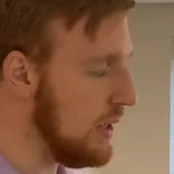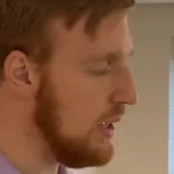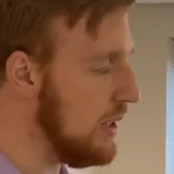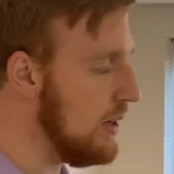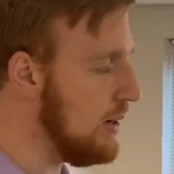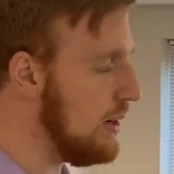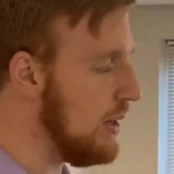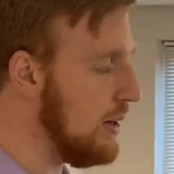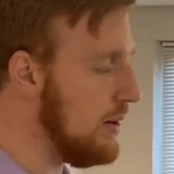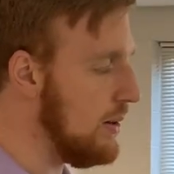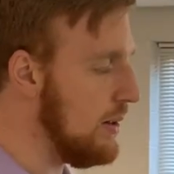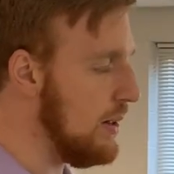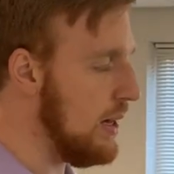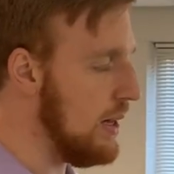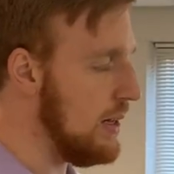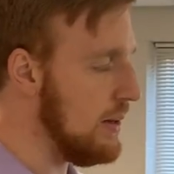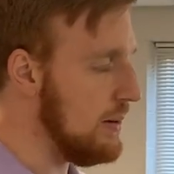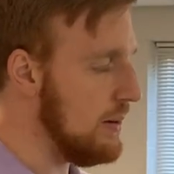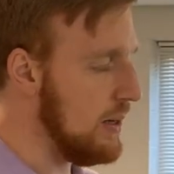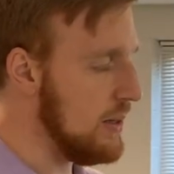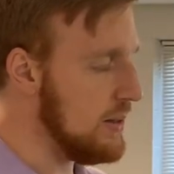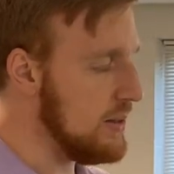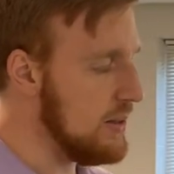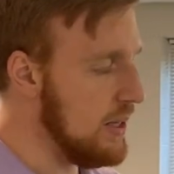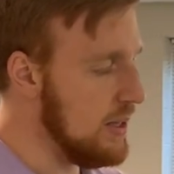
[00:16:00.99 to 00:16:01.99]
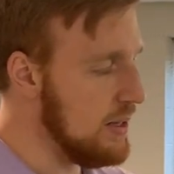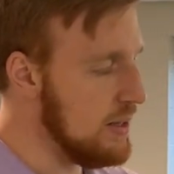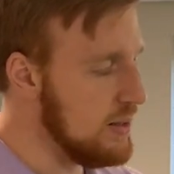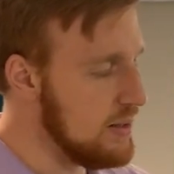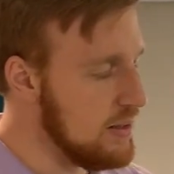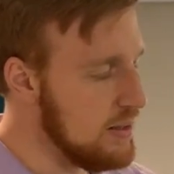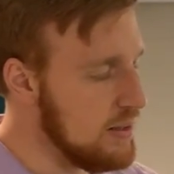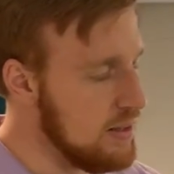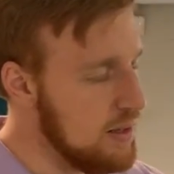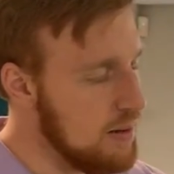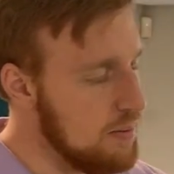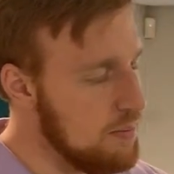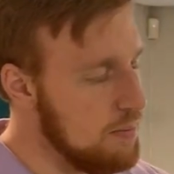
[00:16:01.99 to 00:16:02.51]
again, I say this
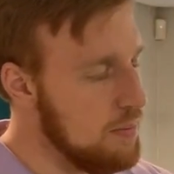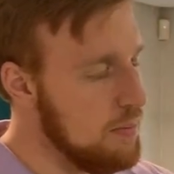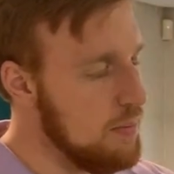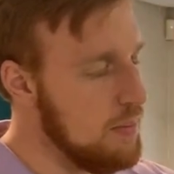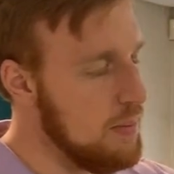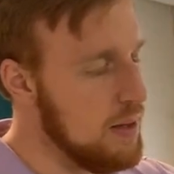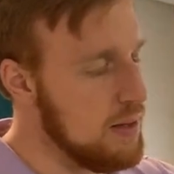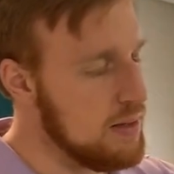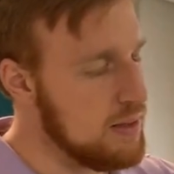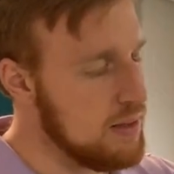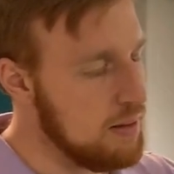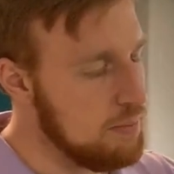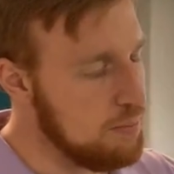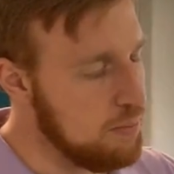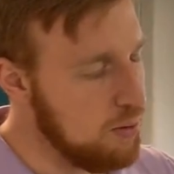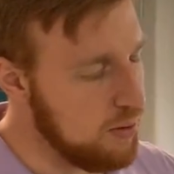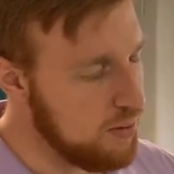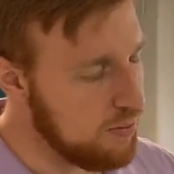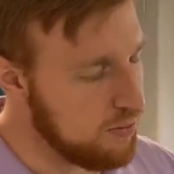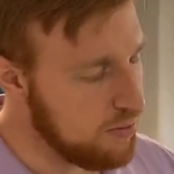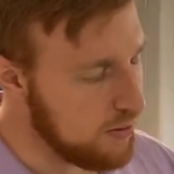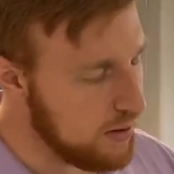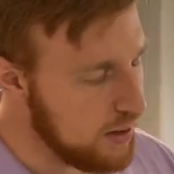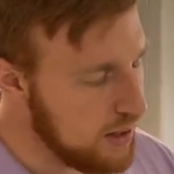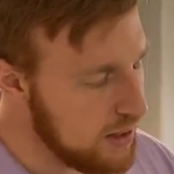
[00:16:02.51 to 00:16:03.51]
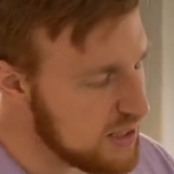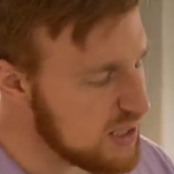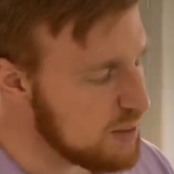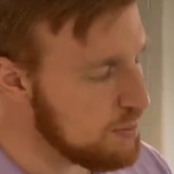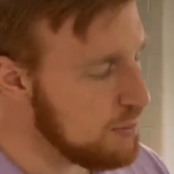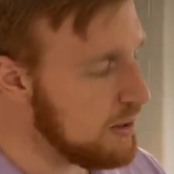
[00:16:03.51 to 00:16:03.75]
as a point for us,